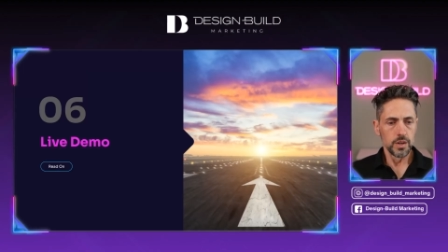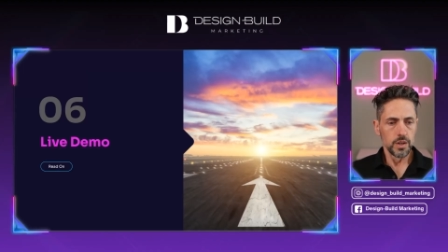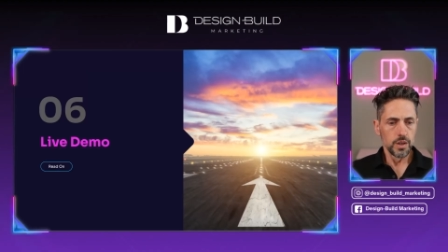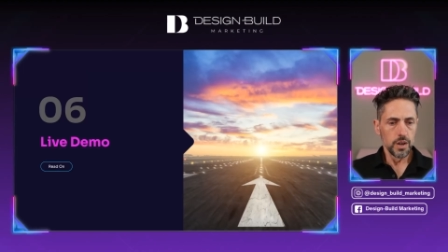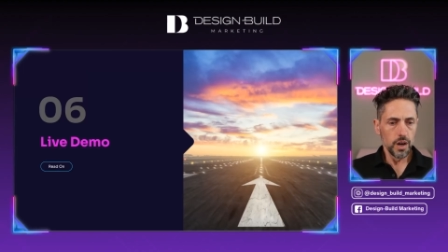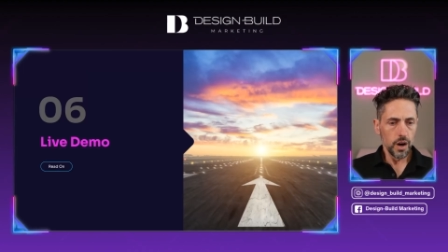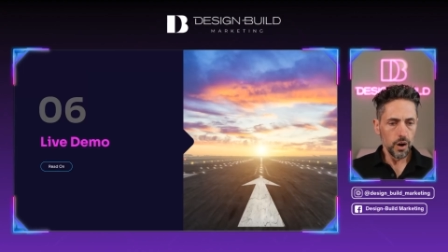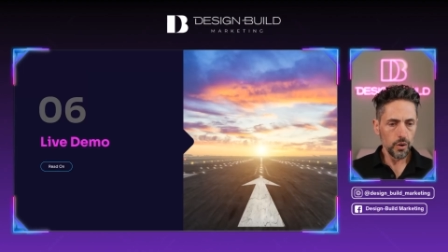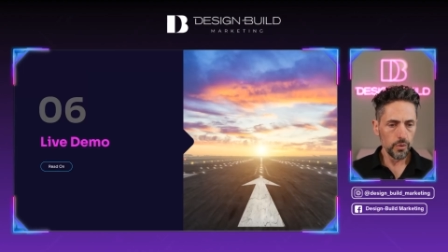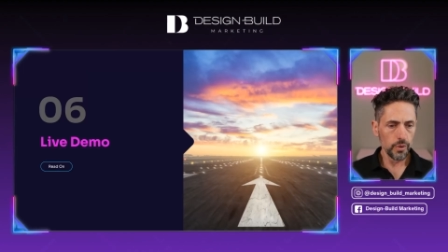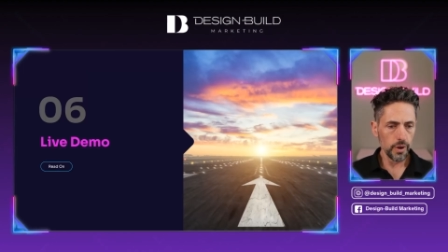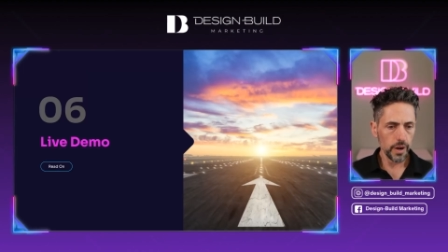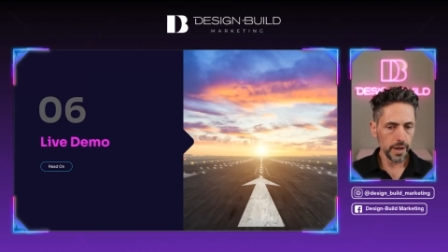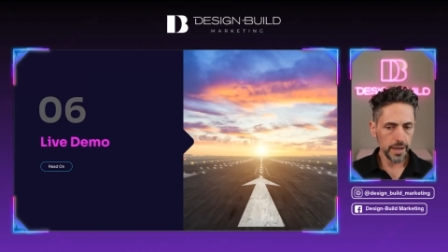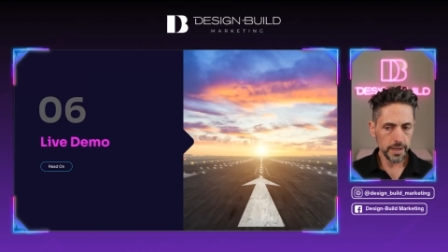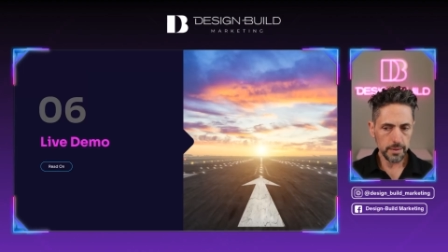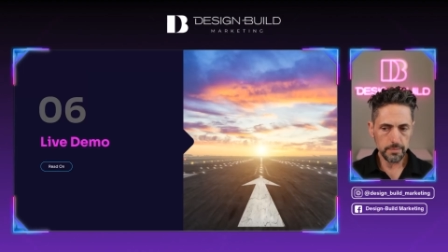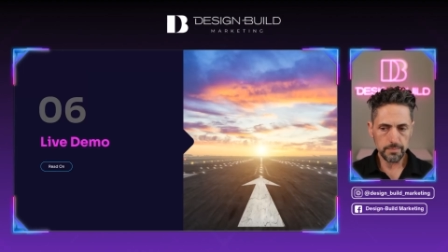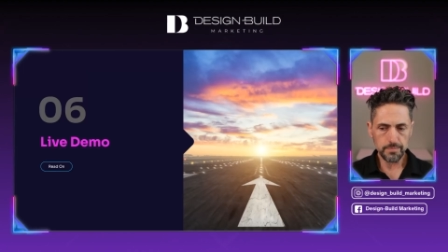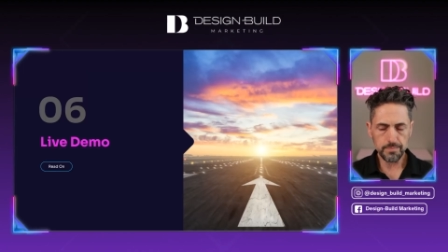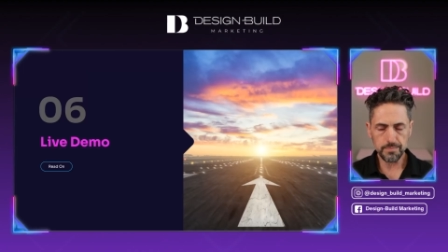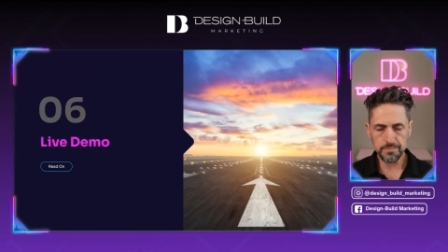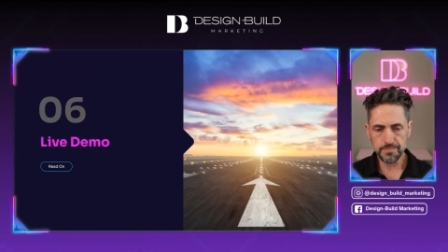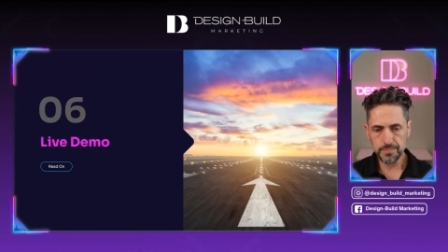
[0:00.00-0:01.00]
All right,
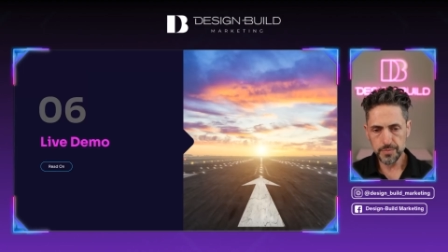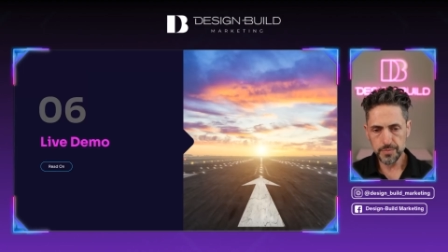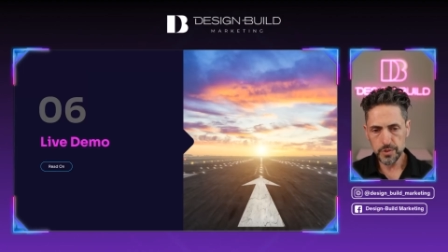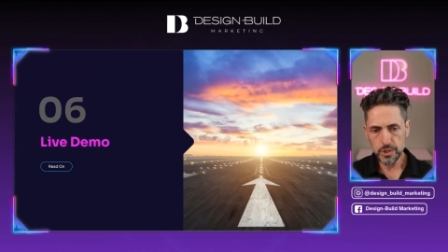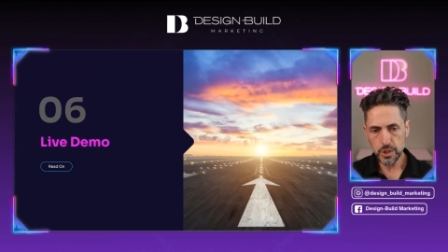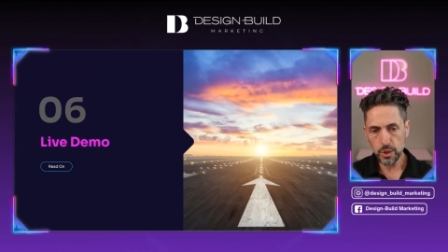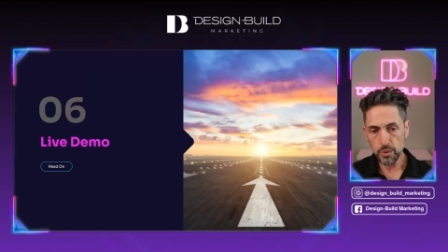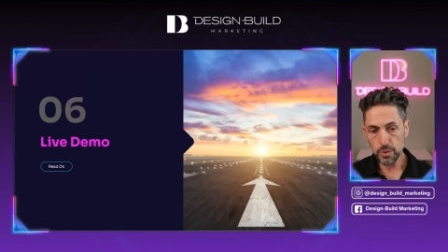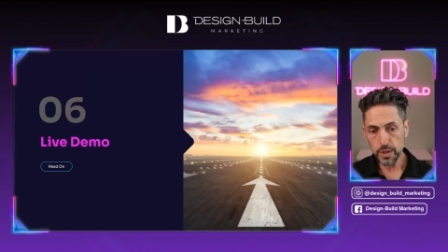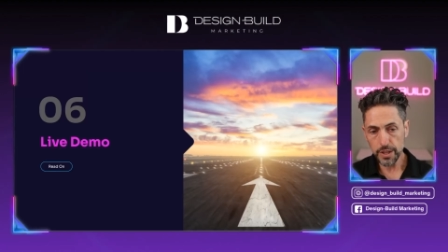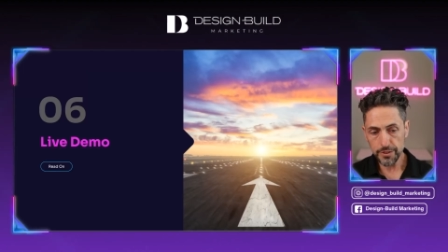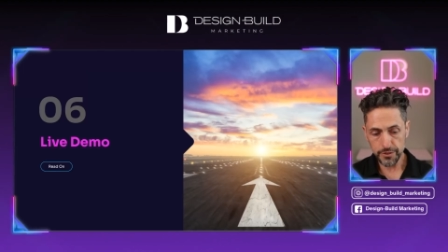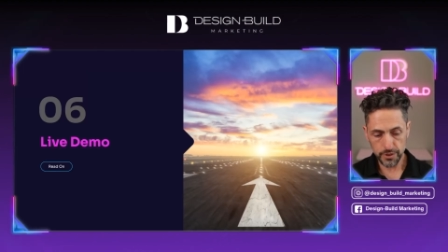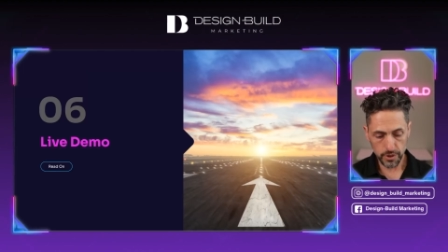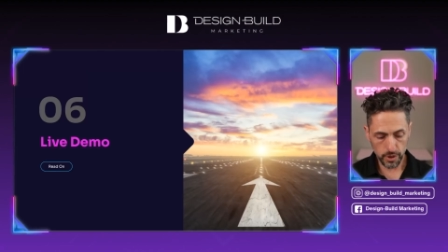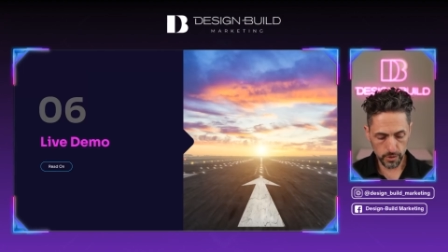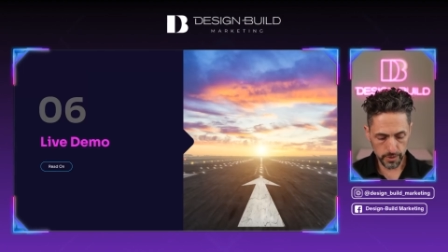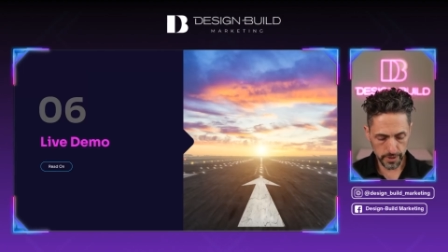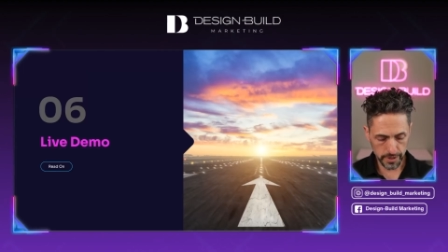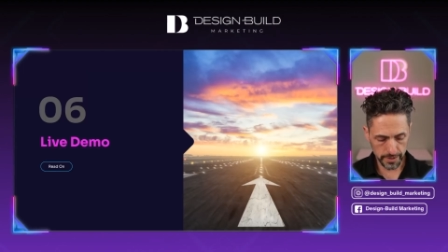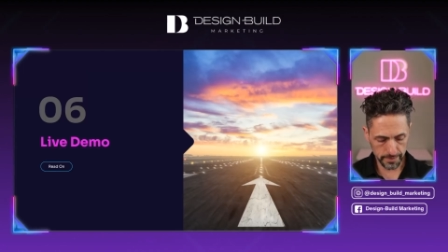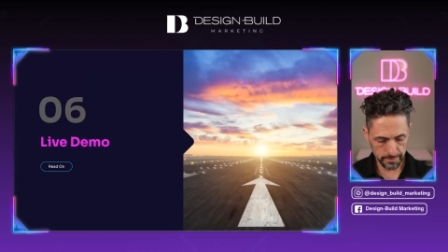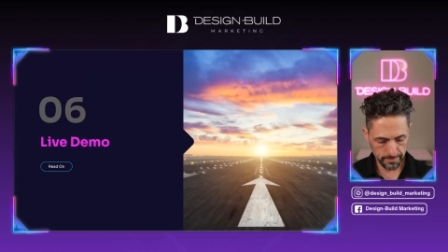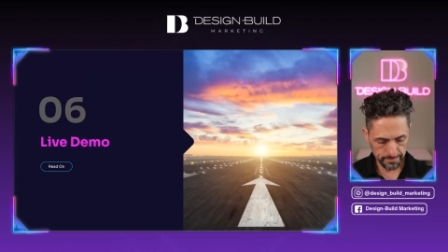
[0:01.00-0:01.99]
so let's go
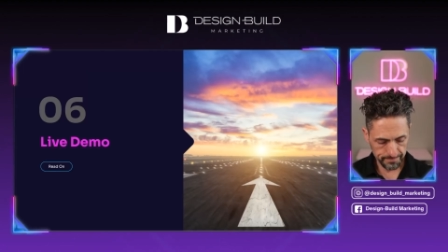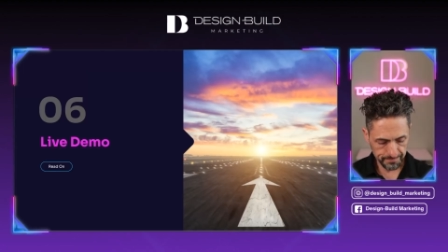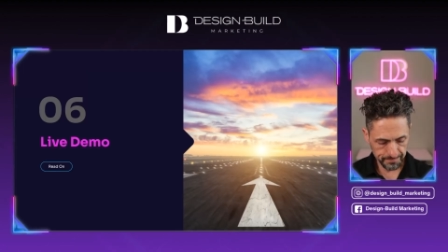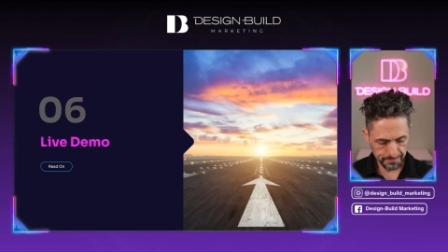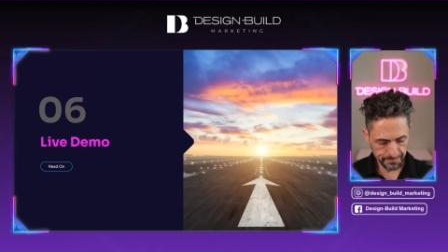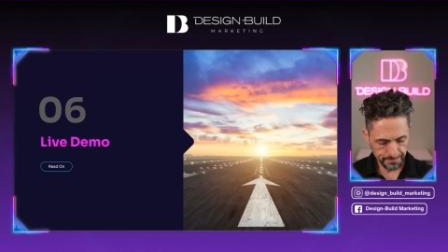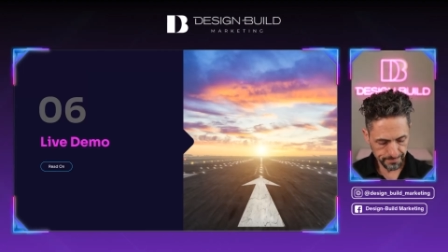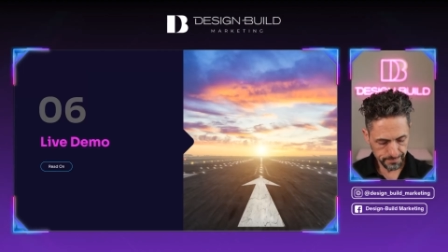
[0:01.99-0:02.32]
in